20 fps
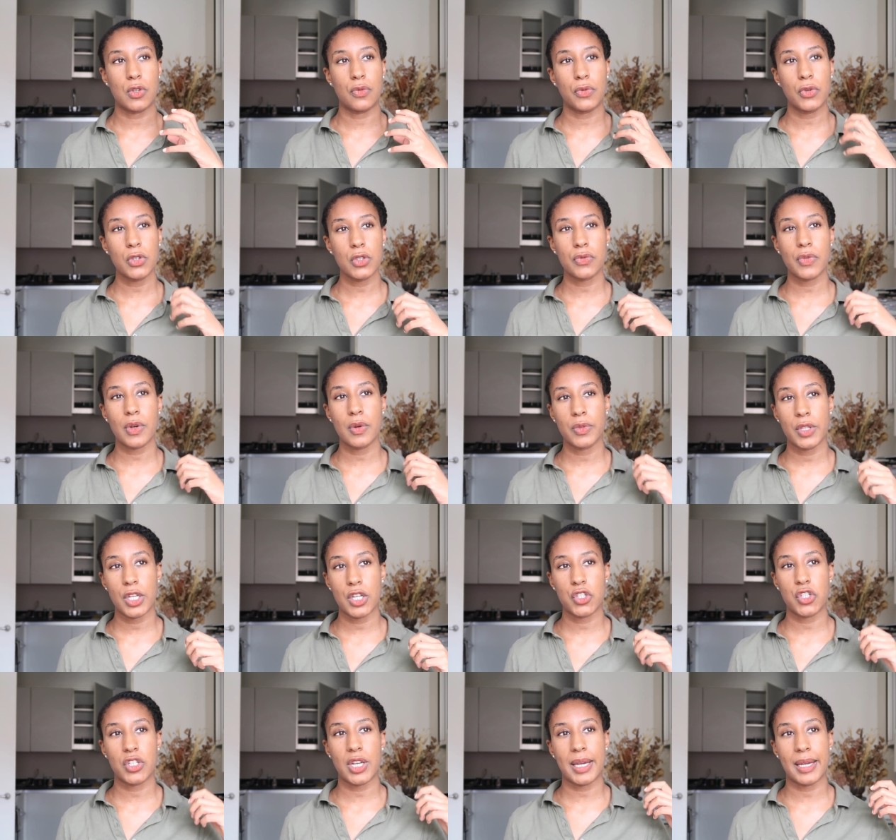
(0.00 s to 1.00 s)
first
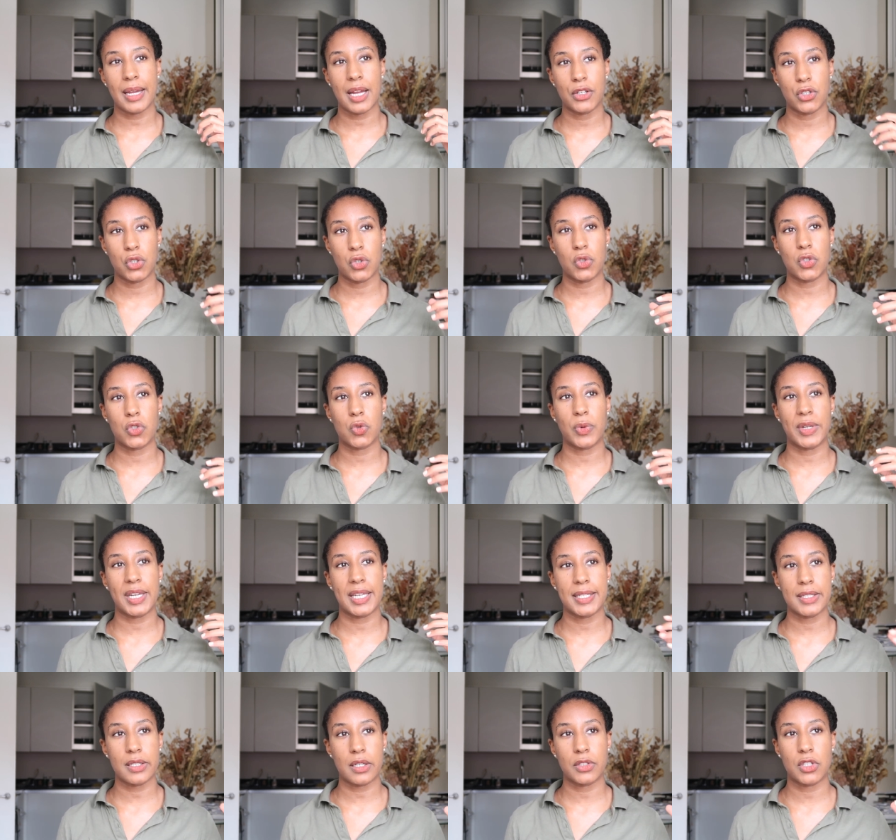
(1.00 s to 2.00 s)
foundation I had used when
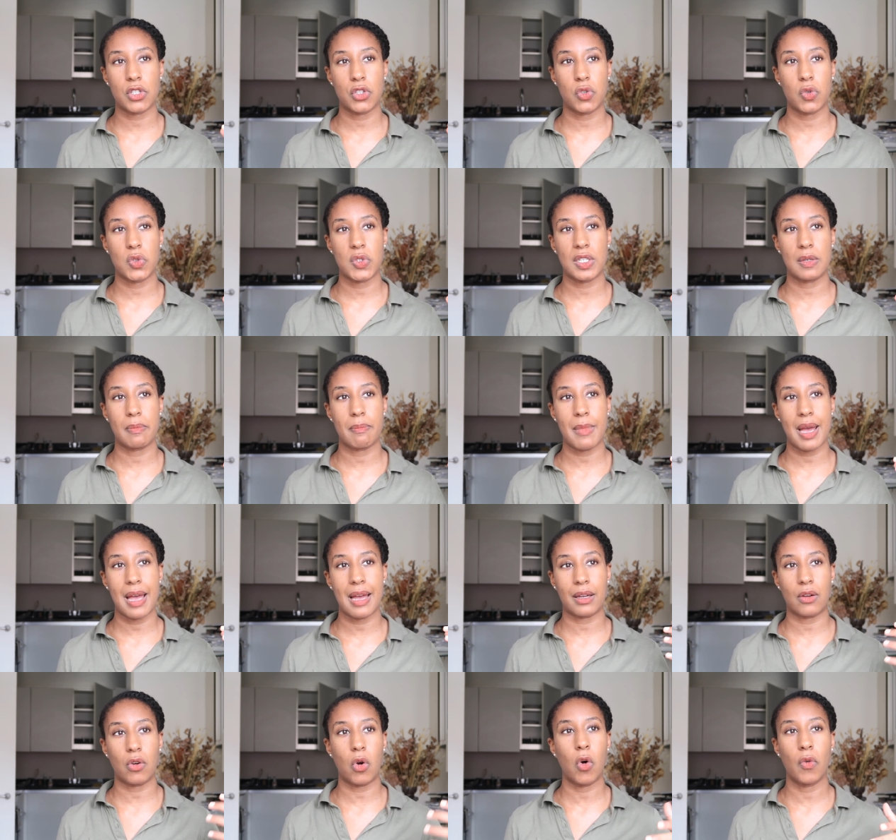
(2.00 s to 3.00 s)
I started using
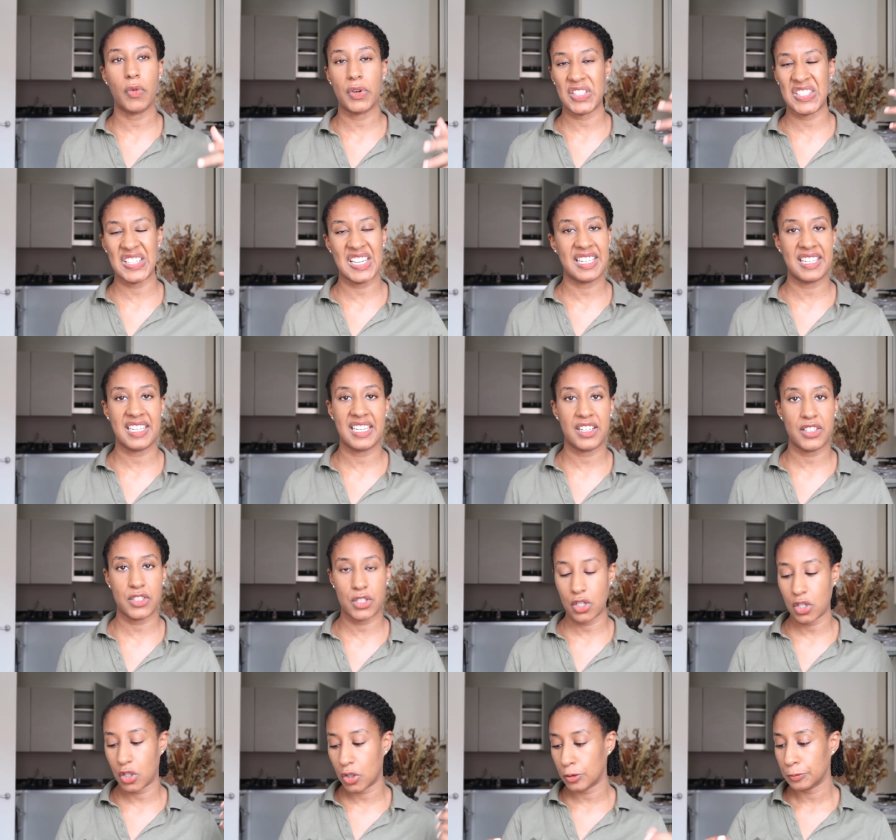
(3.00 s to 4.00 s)
MAC over 10 years
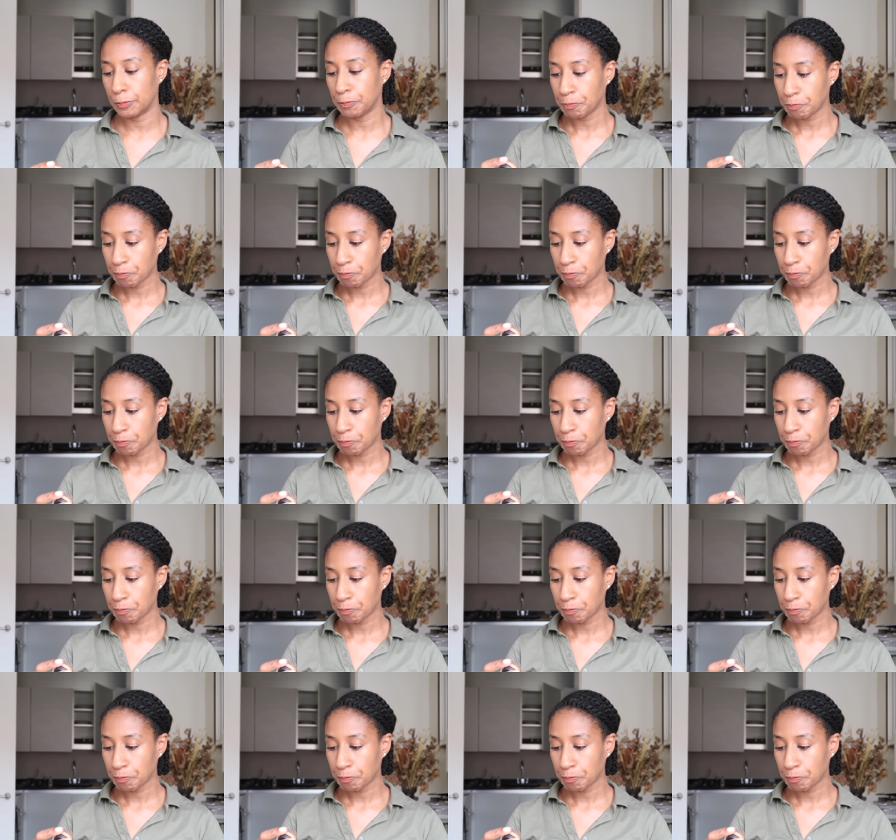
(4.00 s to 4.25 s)
ago.